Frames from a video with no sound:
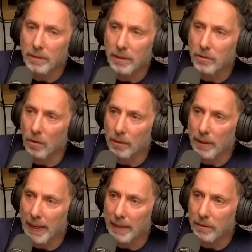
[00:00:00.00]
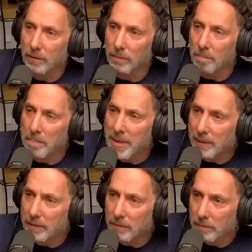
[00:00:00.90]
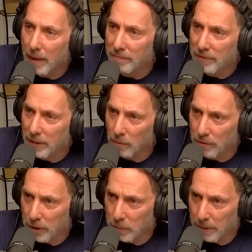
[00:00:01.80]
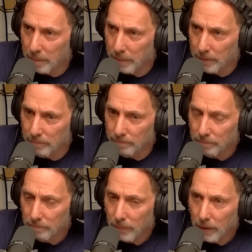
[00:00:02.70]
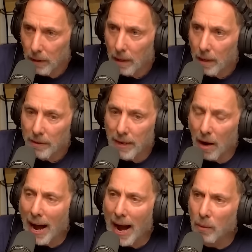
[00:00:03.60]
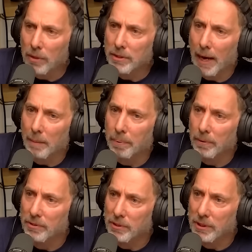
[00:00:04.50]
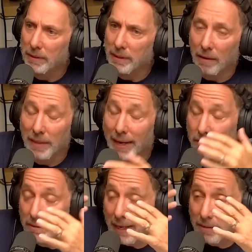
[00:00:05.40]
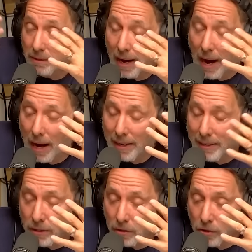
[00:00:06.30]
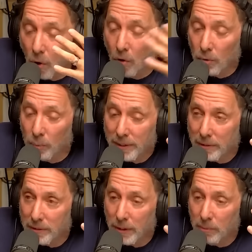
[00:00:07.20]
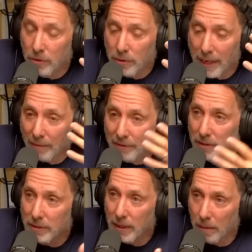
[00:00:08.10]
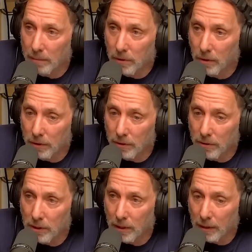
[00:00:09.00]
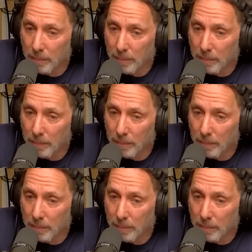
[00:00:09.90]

it's okay to have dinner with these people. Now, how is that perceived? Now, the only reason he would do that, obviously, is to hook his son up.